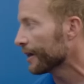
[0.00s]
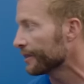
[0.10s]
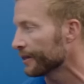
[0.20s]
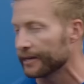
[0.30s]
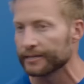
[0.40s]
I
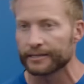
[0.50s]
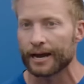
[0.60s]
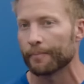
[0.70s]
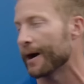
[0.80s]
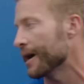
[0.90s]
think he's
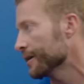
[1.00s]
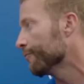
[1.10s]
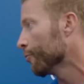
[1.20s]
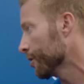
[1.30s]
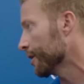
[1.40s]
got a body
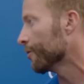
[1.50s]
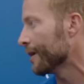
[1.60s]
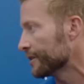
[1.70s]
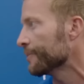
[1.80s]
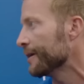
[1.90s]
of work and a
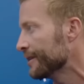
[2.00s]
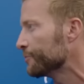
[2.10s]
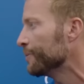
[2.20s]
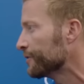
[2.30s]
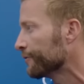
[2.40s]
resume that
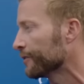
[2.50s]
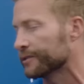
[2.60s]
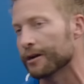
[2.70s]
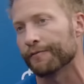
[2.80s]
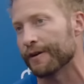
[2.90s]
speaks for
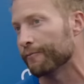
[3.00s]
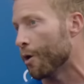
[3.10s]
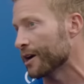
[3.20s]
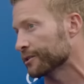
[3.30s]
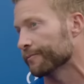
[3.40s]
itself. I've
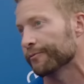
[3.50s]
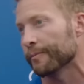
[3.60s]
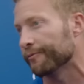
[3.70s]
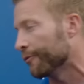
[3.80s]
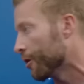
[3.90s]
watched him
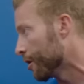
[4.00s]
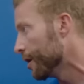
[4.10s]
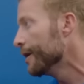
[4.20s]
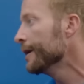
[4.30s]
from afar